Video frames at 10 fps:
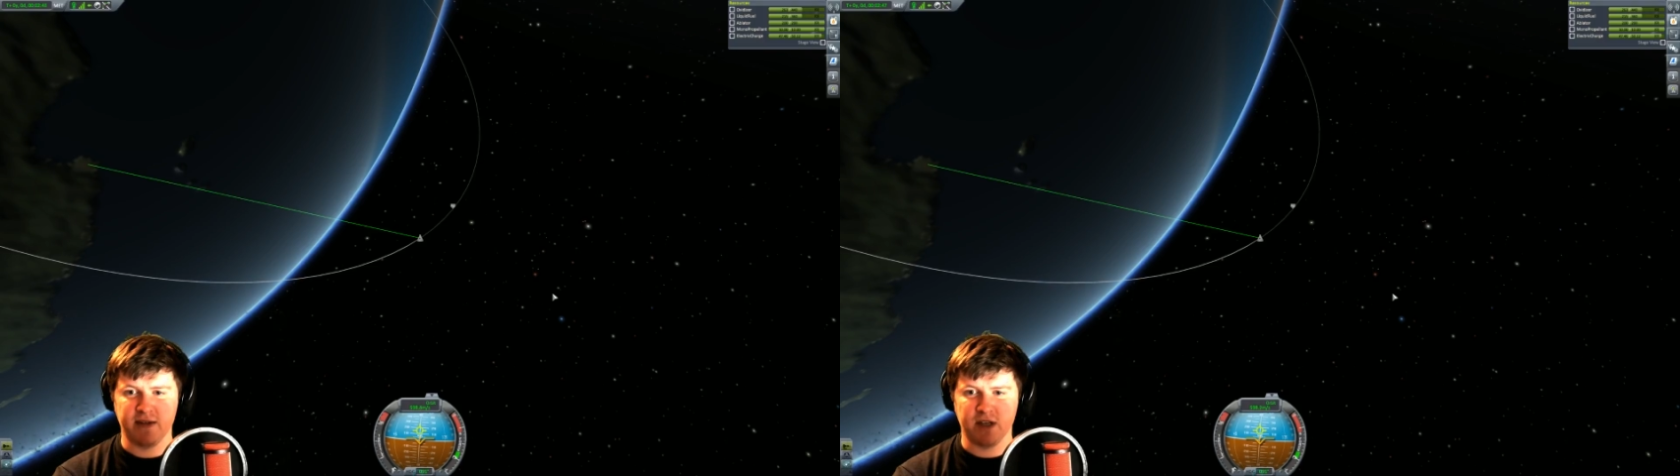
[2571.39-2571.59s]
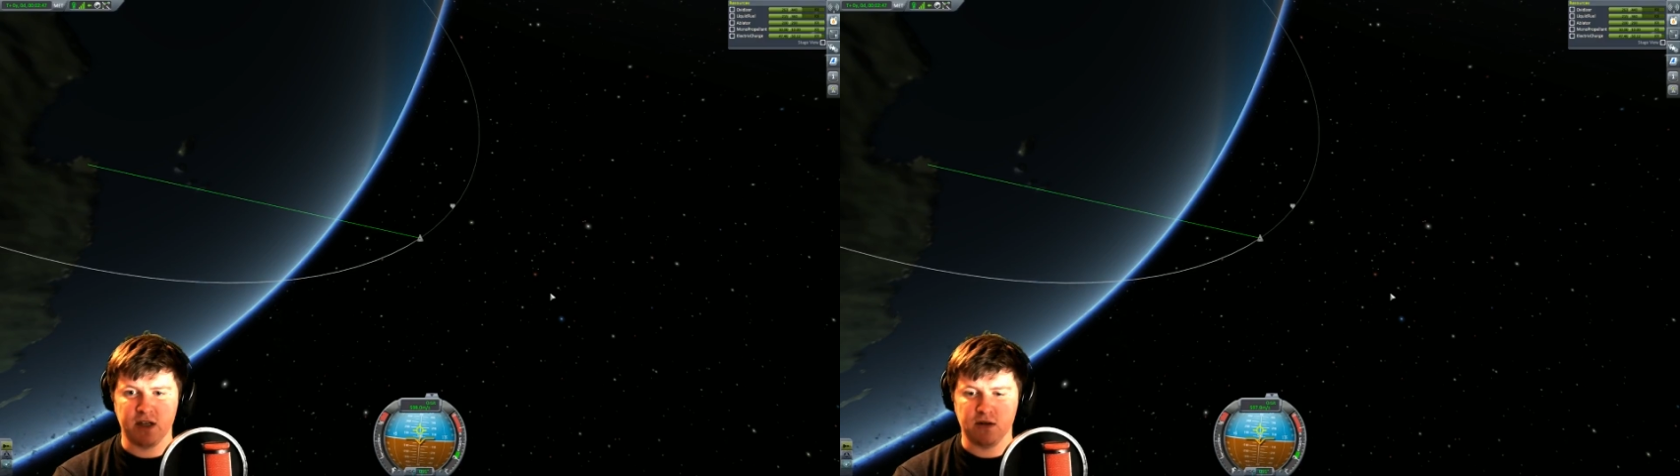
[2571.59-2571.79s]

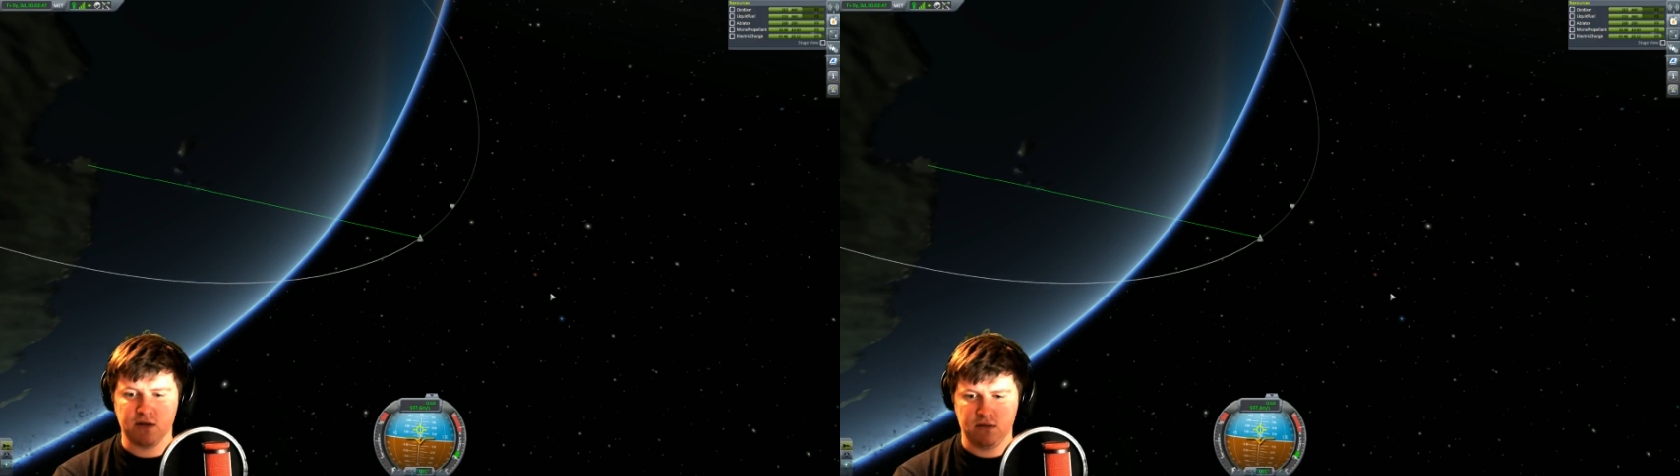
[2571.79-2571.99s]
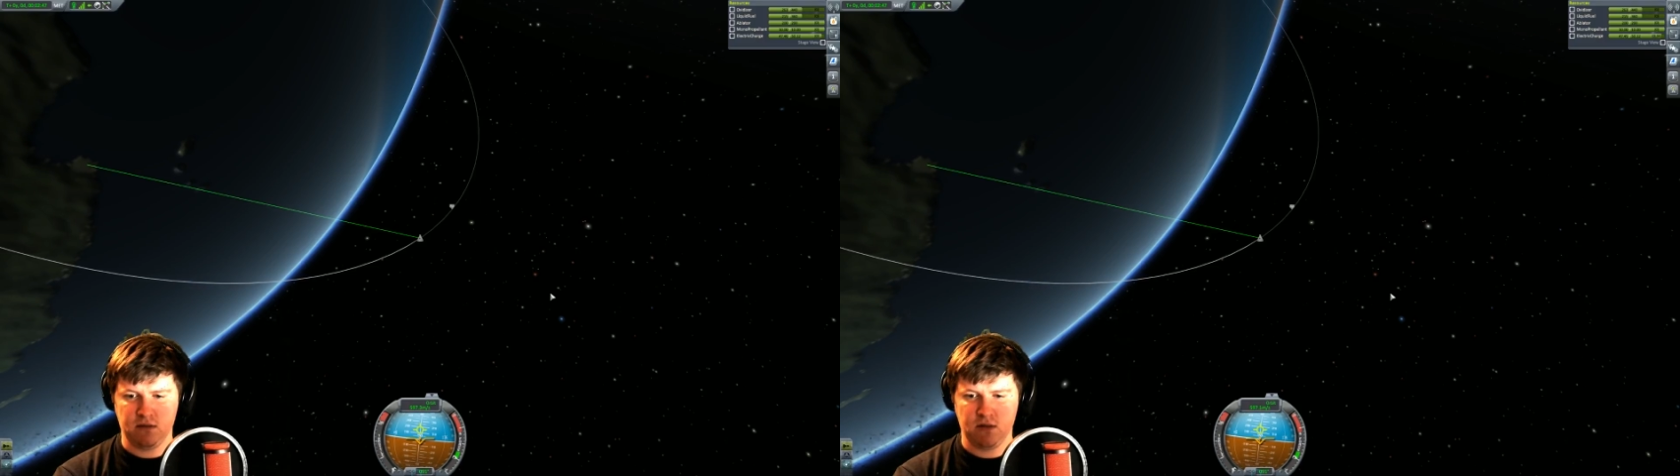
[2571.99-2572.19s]
videos.
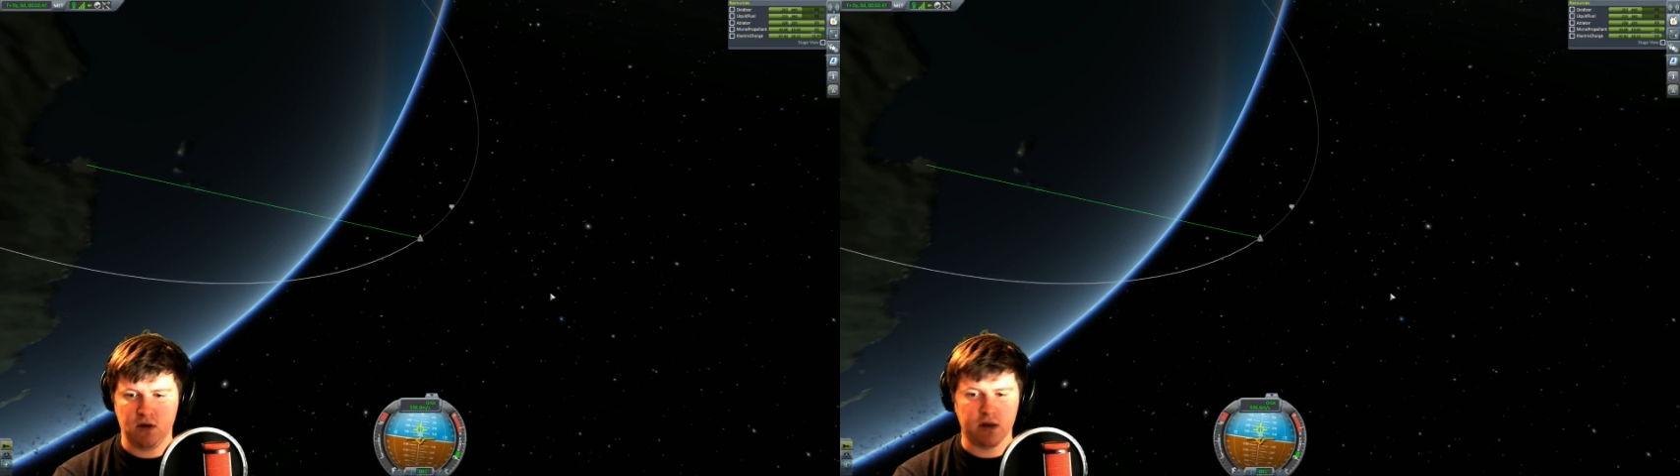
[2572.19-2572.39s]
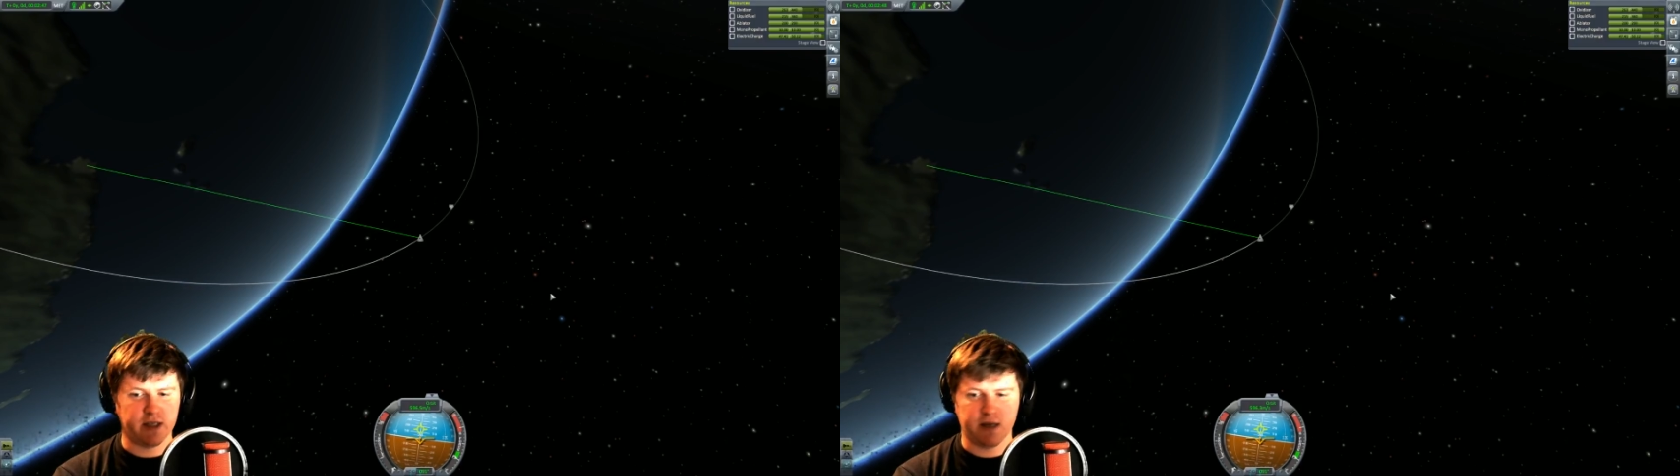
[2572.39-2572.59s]
All the time.